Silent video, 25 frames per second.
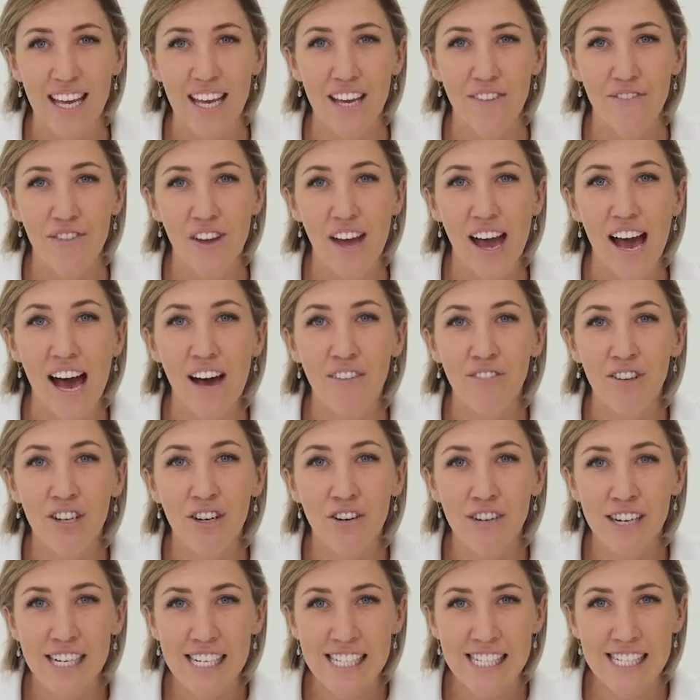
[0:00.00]
If you haven't
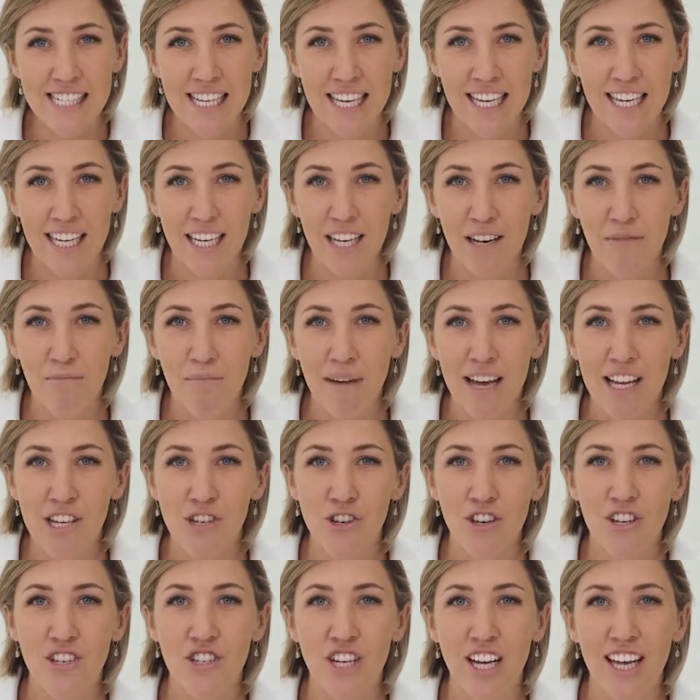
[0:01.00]
already seen it, make
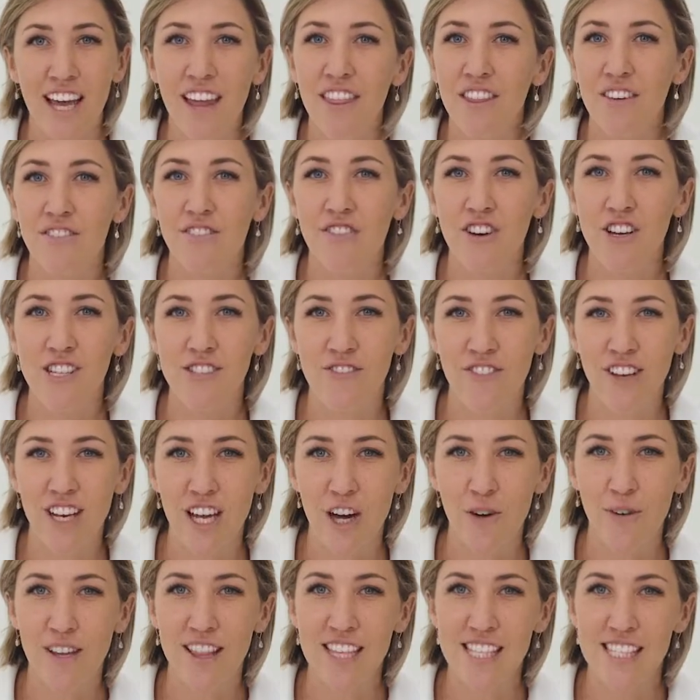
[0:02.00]
sure you check out the first
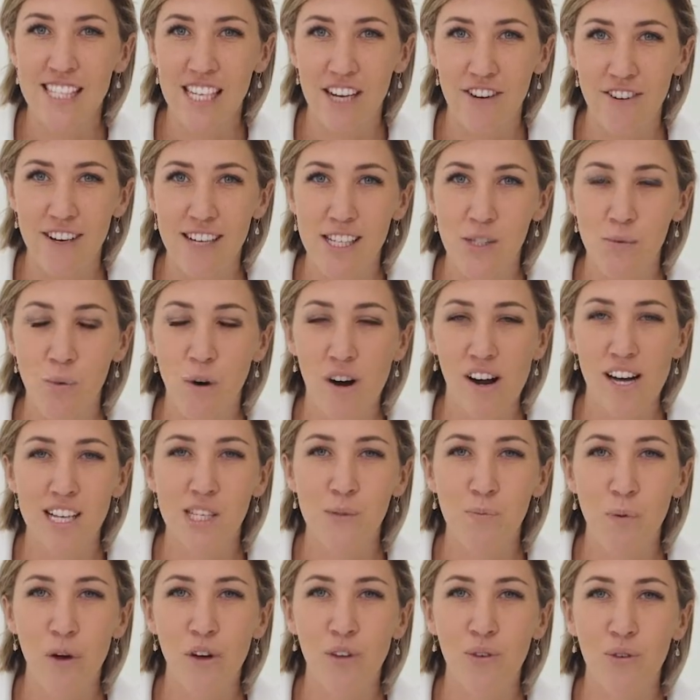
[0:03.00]
video in the series where I
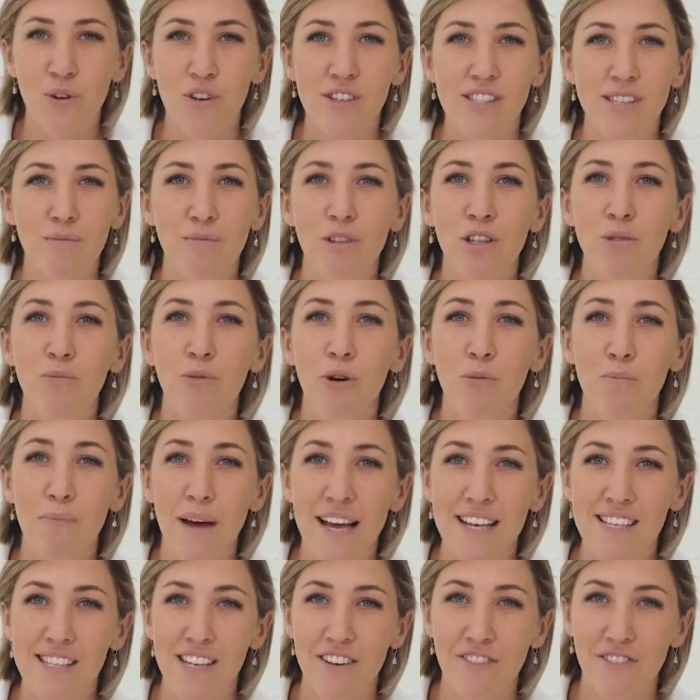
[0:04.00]
spoke through some of the more
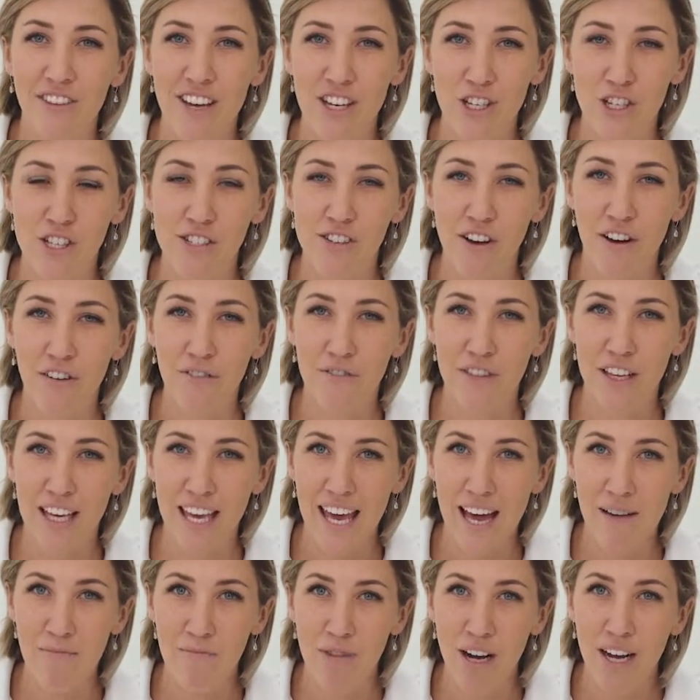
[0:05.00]
basic features of the
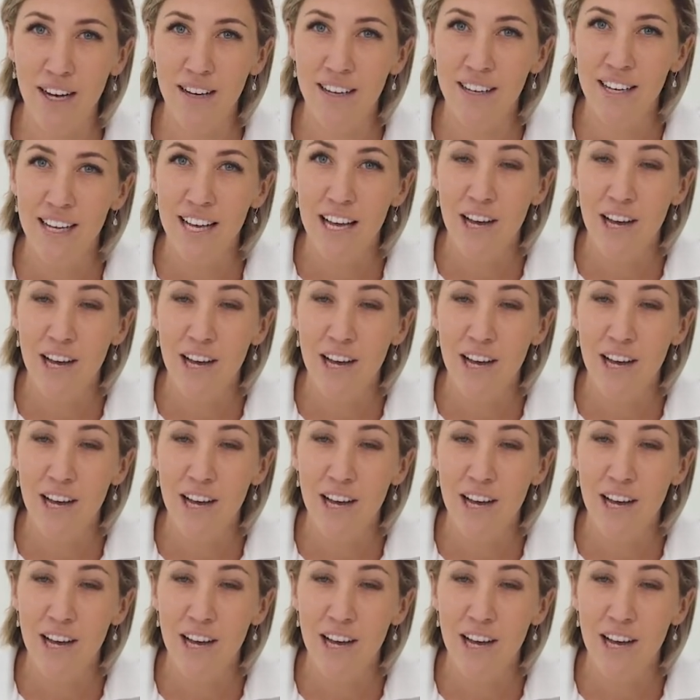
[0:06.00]
camera.